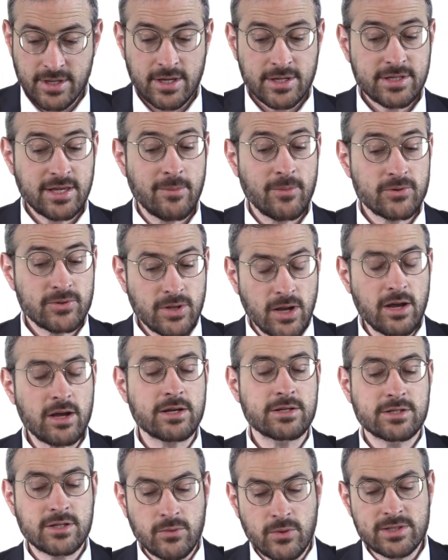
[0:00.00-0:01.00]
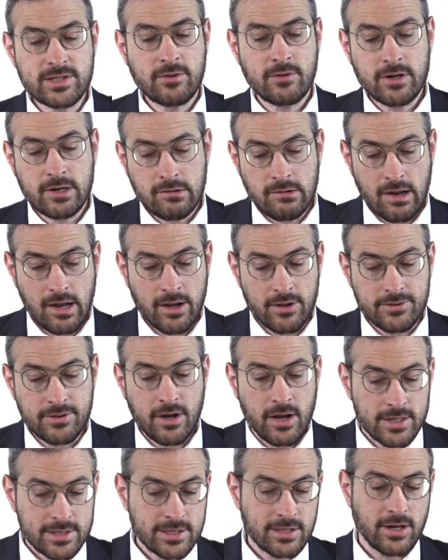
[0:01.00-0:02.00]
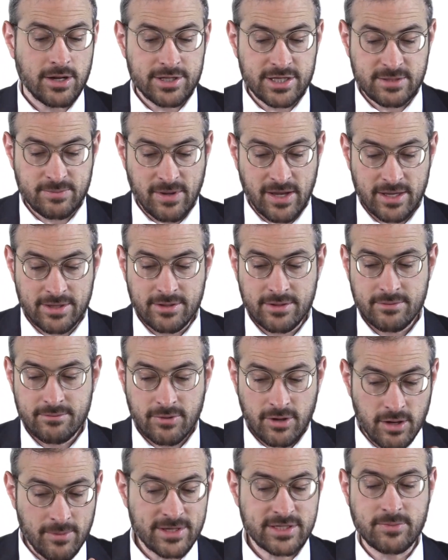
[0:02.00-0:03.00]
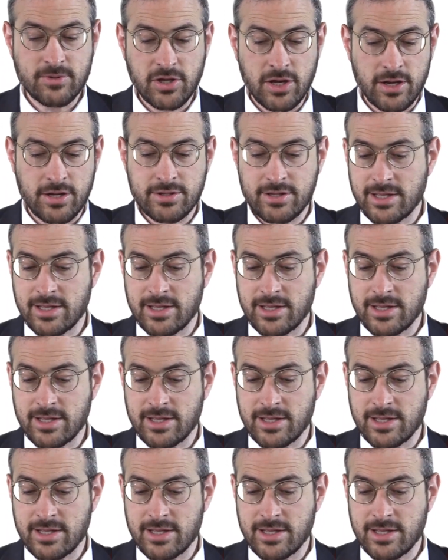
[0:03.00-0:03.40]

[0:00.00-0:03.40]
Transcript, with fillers: is the ones that were crowned, Aslahanis ben, b'chomash b'teichen.